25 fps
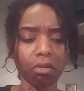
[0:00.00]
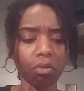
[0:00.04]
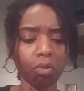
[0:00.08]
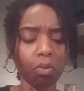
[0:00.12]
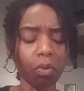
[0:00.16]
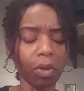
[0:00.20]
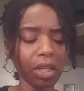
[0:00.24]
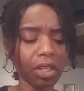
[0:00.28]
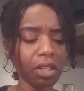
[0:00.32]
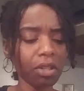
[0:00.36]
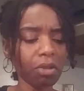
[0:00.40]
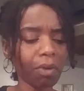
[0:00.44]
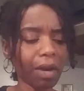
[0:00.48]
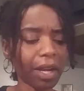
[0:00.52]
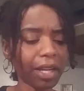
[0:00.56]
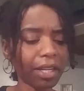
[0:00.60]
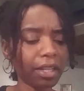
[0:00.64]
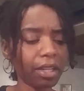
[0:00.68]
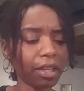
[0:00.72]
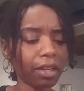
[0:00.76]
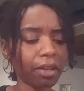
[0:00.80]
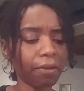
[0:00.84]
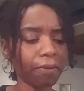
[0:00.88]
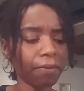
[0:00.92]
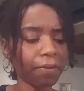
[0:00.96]
what to
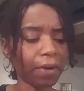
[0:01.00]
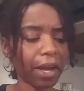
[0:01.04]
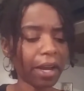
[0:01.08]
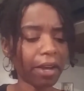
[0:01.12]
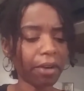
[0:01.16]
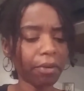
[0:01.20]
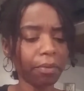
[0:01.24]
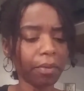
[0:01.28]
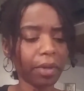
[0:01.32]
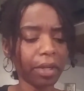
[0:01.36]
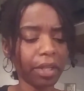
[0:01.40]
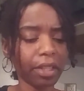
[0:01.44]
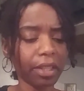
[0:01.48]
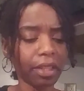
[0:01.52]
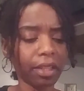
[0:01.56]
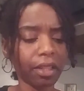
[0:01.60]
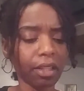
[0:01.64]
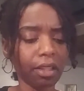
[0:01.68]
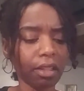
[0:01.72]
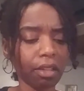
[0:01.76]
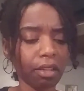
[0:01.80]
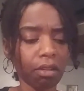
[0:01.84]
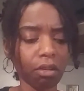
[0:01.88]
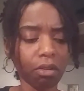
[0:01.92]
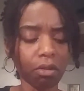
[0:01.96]
identify with,
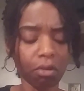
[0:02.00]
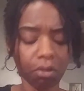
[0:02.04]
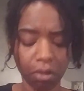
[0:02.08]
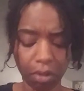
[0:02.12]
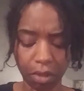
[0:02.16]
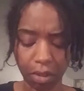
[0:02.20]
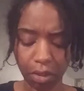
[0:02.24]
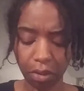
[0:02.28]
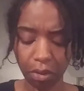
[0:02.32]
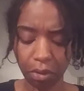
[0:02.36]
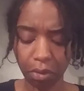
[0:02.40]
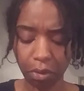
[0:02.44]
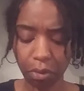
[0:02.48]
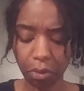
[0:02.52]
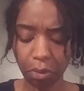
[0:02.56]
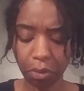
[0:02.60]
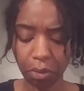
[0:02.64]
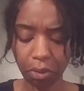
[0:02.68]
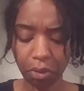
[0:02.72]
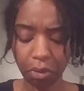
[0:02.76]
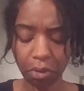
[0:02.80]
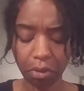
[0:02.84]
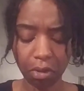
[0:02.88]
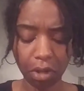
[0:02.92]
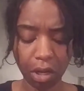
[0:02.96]
or who
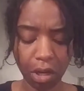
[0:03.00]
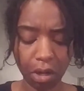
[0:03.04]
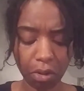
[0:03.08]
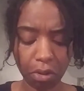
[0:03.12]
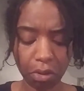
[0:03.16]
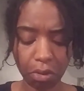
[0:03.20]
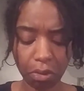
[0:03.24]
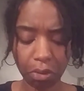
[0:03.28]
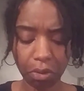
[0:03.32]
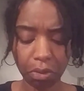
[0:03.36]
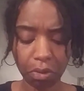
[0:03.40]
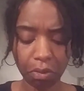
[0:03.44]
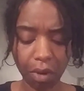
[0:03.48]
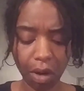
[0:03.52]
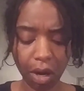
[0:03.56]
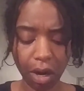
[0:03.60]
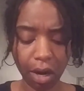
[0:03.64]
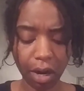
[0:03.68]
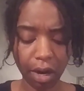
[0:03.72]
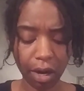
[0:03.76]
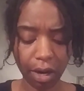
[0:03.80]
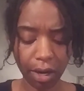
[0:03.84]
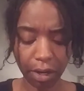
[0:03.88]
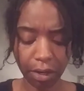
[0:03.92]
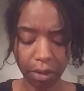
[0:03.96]
you
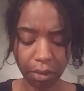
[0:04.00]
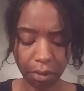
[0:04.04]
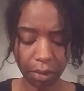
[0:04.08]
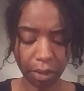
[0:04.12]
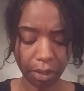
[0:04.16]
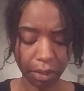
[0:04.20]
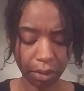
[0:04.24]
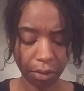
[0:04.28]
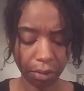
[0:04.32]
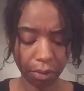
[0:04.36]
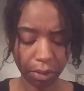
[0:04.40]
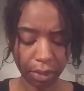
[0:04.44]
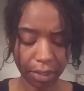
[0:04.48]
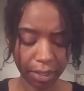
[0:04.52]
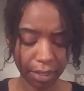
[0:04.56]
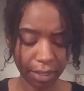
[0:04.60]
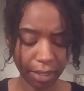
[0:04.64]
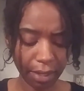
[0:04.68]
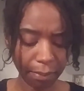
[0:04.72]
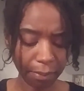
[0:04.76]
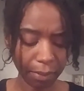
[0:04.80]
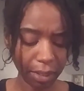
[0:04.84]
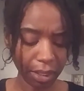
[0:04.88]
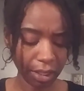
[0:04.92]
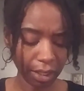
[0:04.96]
are, or
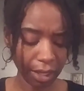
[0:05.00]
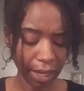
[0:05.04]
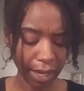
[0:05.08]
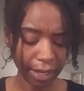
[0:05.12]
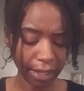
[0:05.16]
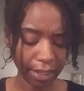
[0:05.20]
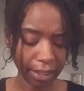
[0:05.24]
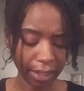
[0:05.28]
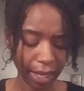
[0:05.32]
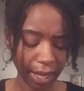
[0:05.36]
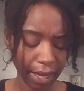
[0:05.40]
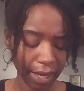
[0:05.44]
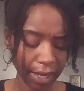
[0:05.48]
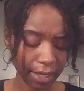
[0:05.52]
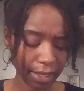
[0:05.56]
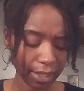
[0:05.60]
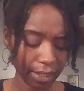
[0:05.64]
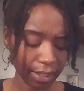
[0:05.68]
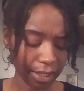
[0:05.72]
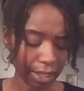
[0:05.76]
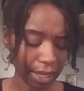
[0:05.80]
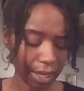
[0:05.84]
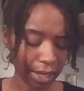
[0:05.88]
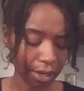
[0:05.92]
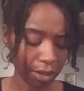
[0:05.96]
something like that.
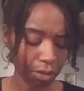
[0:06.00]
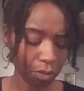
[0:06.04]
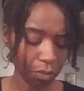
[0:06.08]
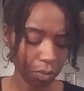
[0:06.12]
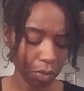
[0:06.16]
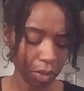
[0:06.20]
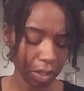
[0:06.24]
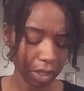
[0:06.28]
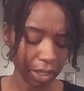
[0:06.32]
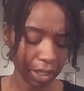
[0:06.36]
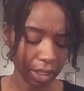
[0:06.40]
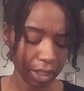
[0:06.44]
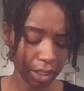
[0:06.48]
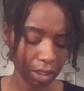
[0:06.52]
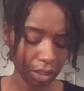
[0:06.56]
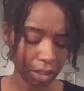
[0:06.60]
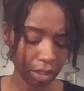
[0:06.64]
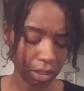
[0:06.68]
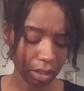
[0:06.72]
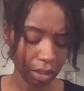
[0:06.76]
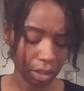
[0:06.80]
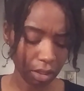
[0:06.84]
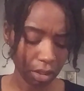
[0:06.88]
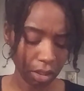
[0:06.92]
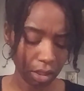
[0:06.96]
It's like, what
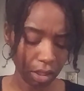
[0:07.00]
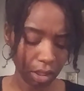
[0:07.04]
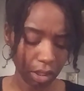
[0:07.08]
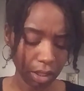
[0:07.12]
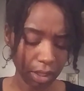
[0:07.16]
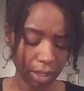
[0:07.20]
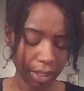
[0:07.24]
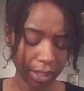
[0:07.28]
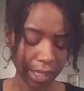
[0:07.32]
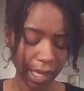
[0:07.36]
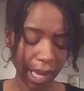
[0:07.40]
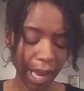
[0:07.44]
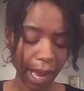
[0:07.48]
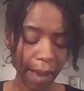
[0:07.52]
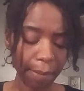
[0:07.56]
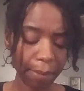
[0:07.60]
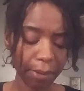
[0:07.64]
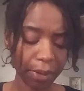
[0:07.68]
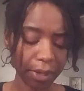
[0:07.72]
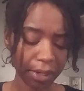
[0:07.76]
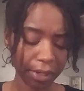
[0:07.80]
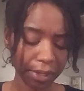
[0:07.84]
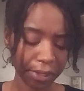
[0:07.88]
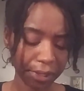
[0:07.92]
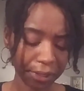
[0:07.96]
is
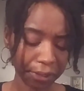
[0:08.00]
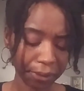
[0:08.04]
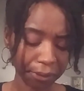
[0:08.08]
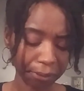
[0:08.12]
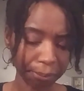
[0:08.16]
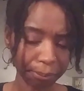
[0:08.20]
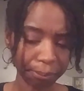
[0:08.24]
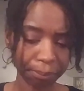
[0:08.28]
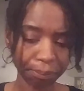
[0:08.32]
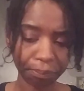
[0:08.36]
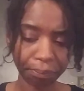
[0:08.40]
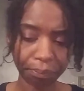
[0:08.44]
happening here?